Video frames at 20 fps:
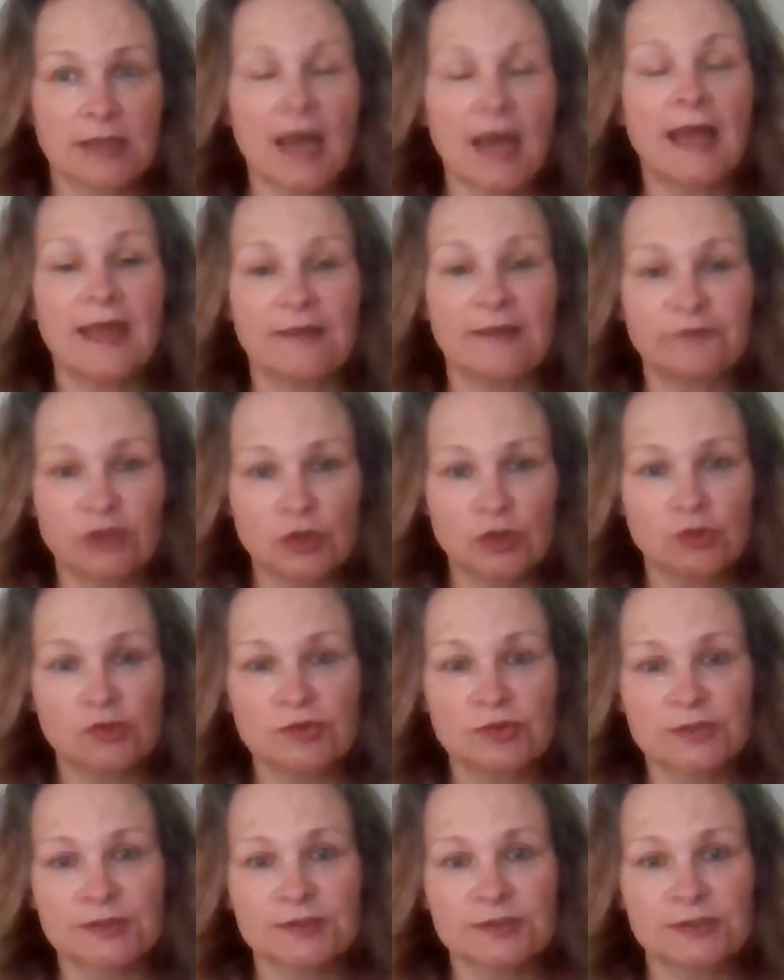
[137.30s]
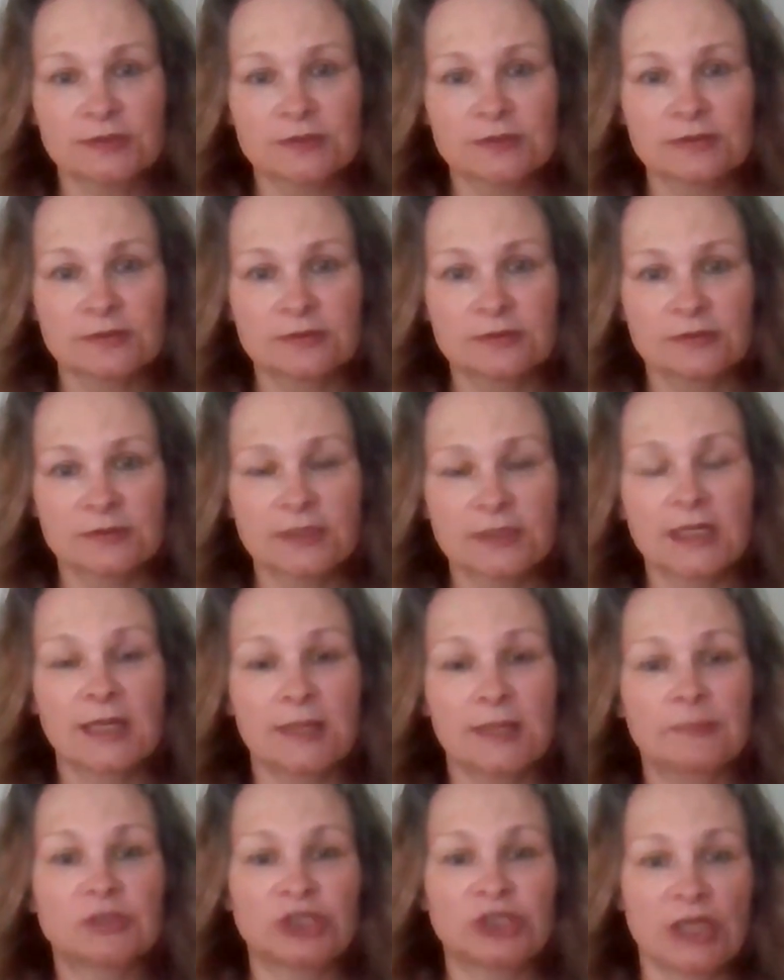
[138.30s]
I have used the
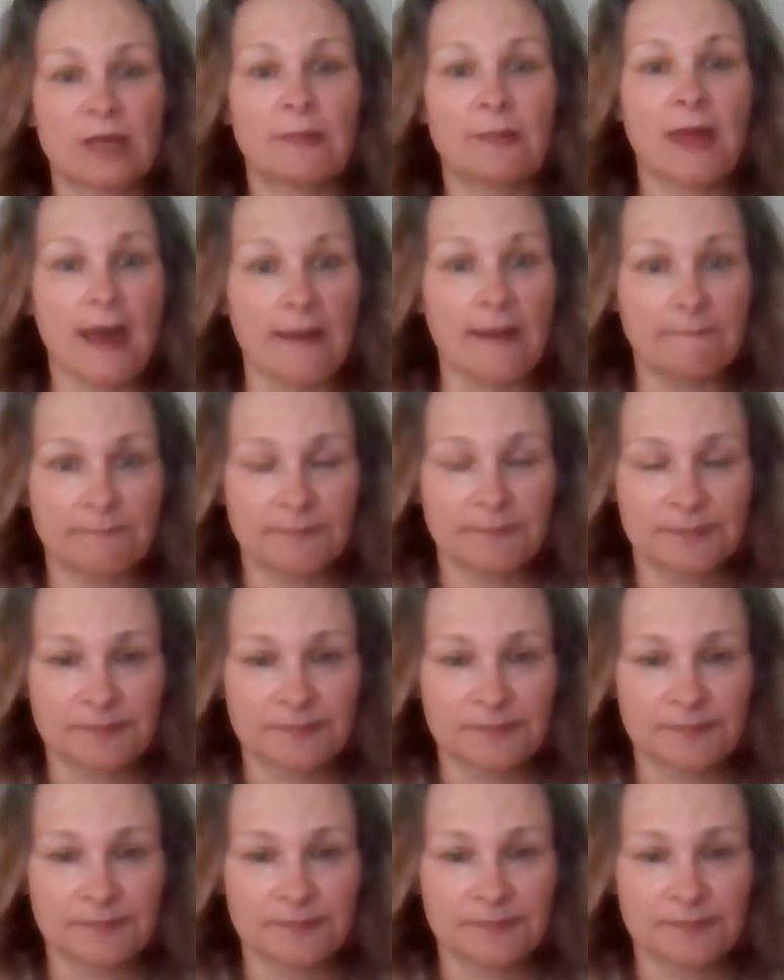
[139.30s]
Clipchamp app.